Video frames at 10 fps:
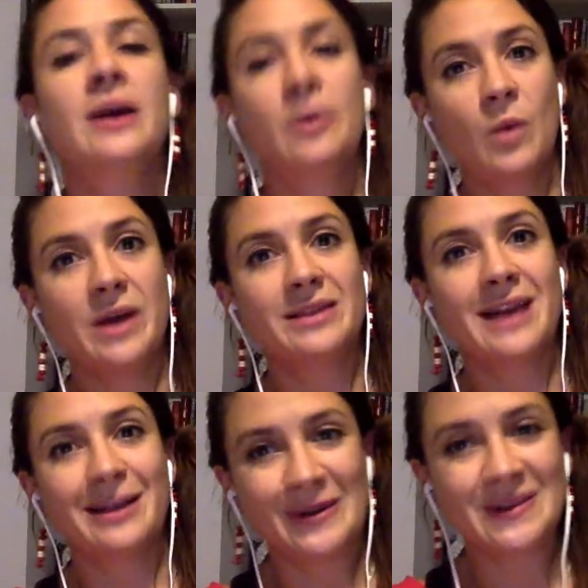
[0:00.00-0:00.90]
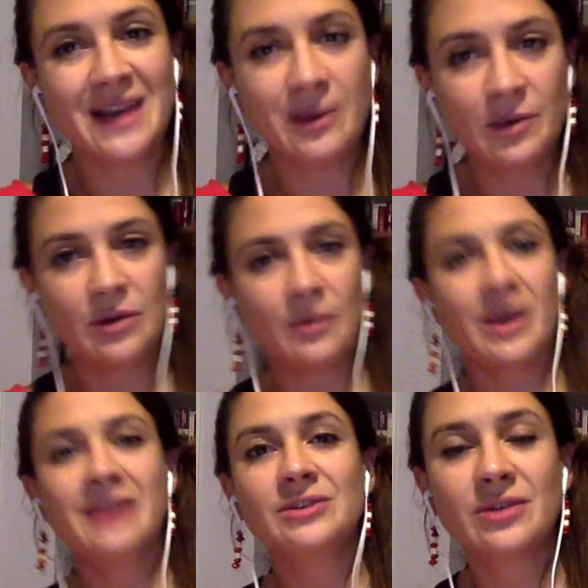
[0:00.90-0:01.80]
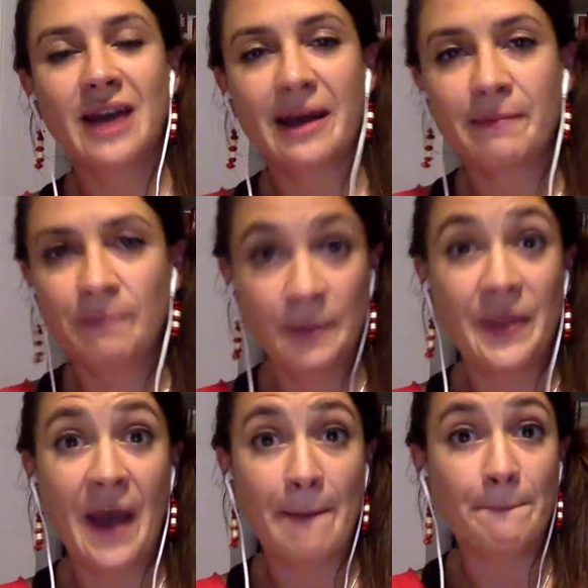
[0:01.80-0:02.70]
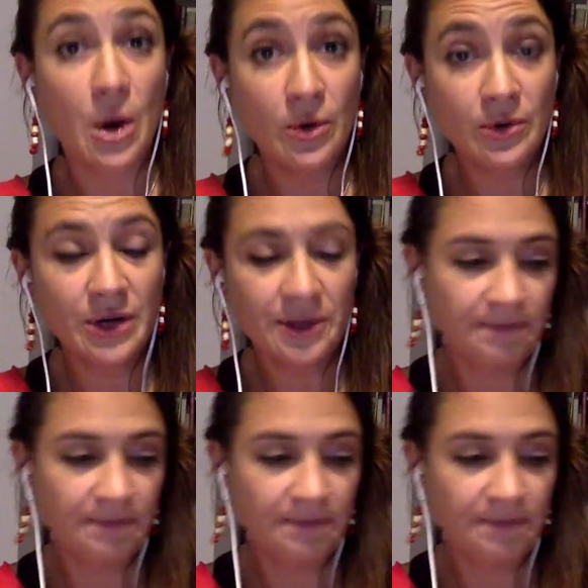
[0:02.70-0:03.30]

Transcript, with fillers: what that looks like when you enter that that mode